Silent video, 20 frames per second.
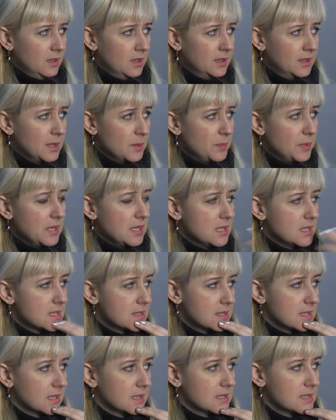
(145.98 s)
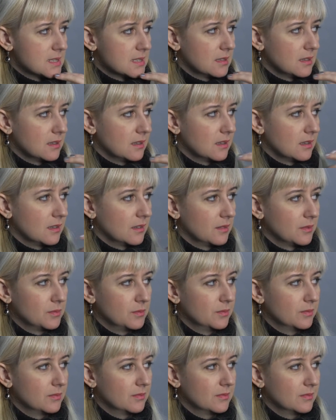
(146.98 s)
the piece that's uh,
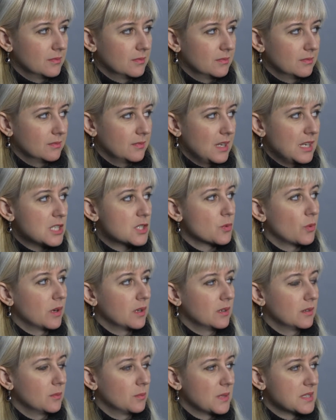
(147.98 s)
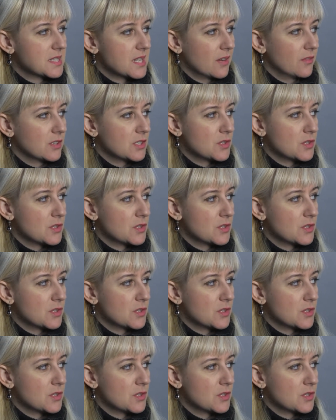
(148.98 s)
each one must have a